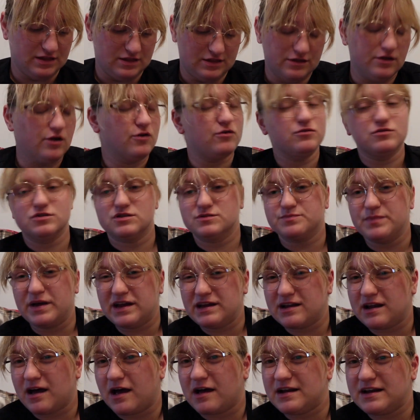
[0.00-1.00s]
Those
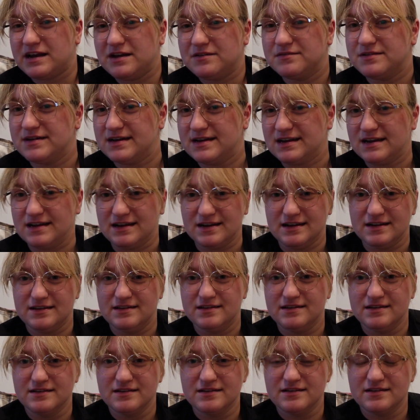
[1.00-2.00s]
may not even need